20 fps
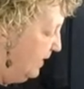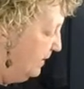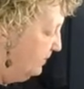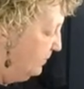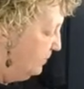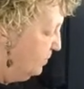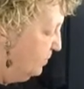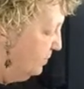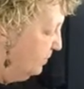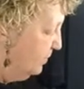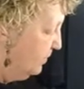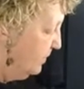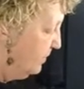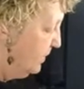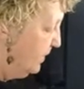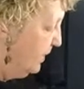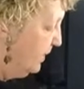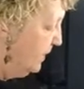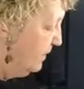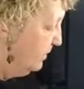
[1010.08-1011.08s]
Let them cool for
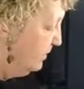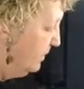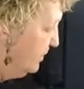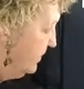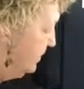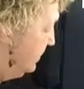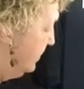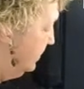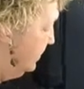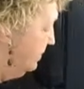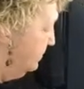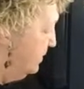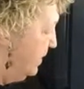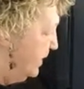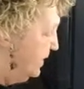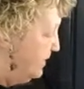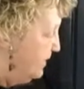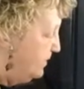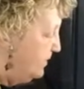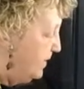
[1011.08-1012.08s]
a minute, and we'll see if
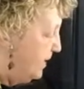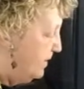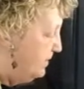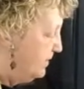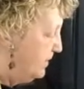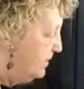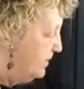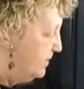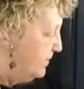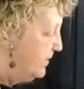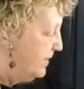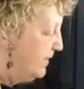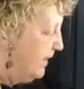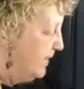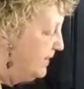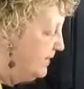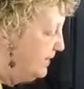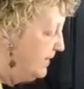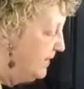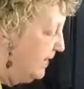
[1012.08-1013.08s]
Mike's around to do a
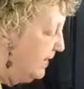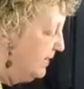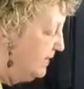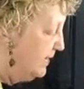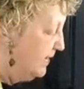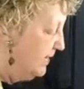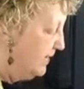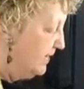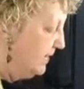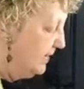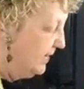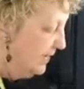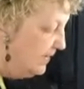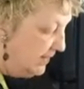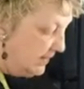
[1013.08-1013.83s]
taste test.